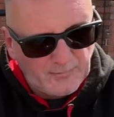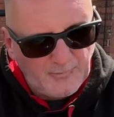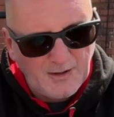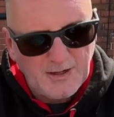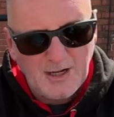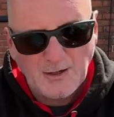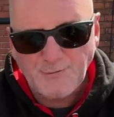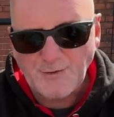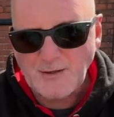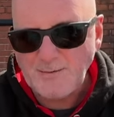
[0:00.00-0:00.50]

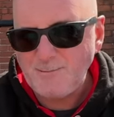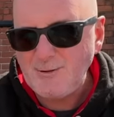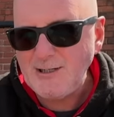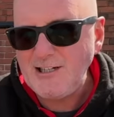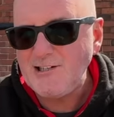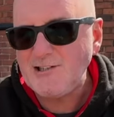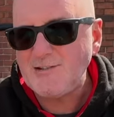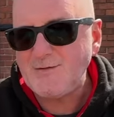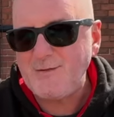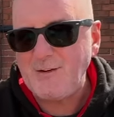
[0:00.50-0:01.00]
Go for the
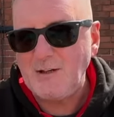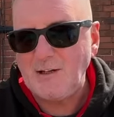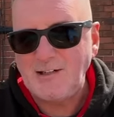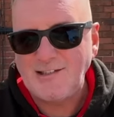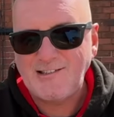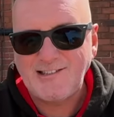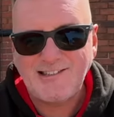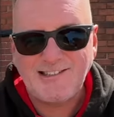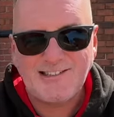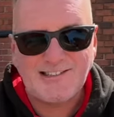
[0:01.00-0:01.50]
peas
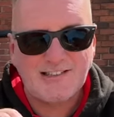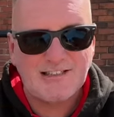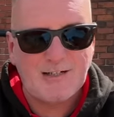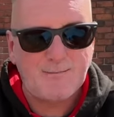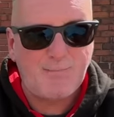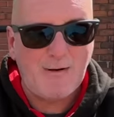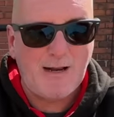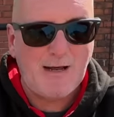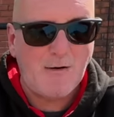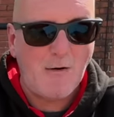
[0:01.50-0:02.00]
first. This is going to
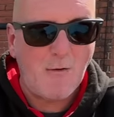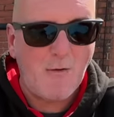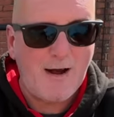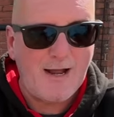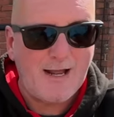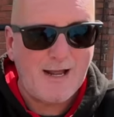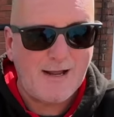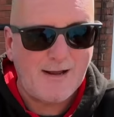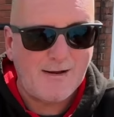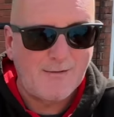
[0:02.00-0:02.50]
blow away
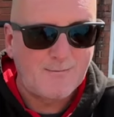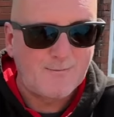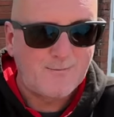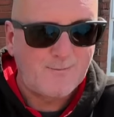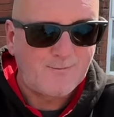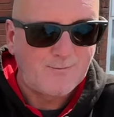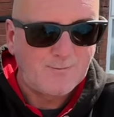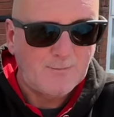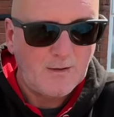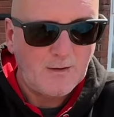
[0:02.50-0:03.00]
here.
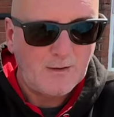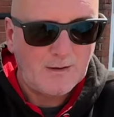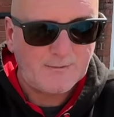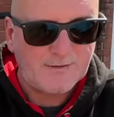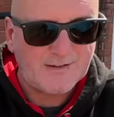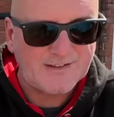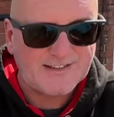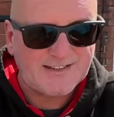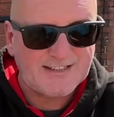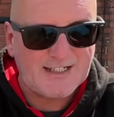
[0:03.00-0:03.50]
I'll
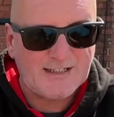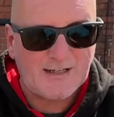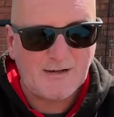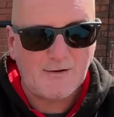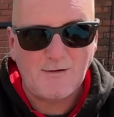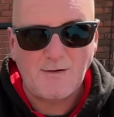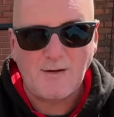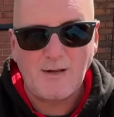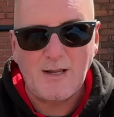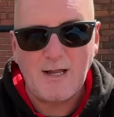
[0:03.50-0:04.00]
just stick that
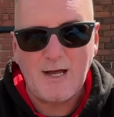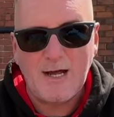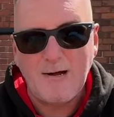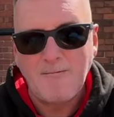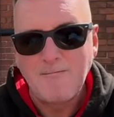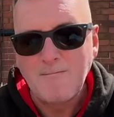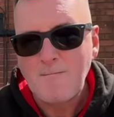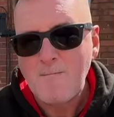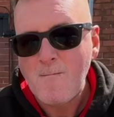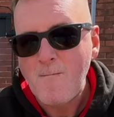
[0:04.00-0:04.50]
under there.
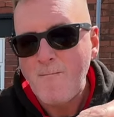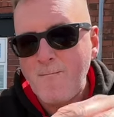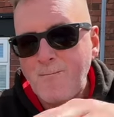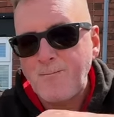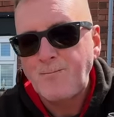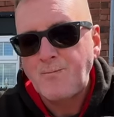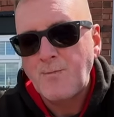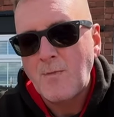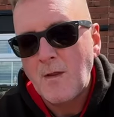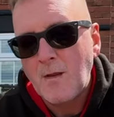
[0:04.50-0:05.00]

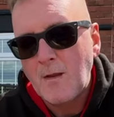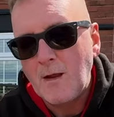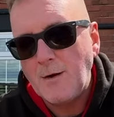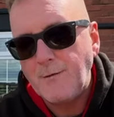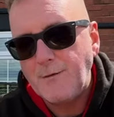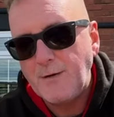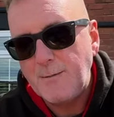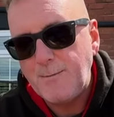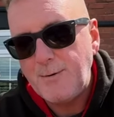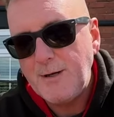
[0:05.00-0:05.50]
Go
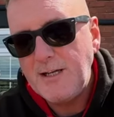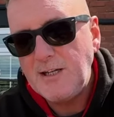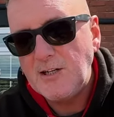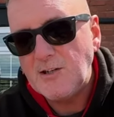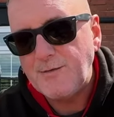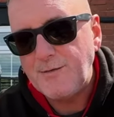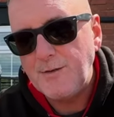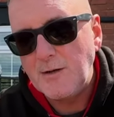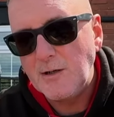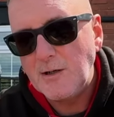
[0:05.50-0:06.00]
for the peas
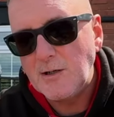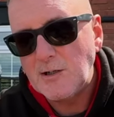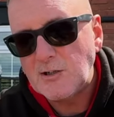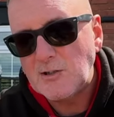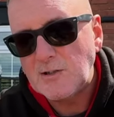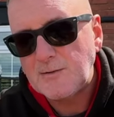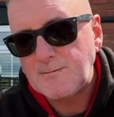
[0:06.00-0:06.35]
first.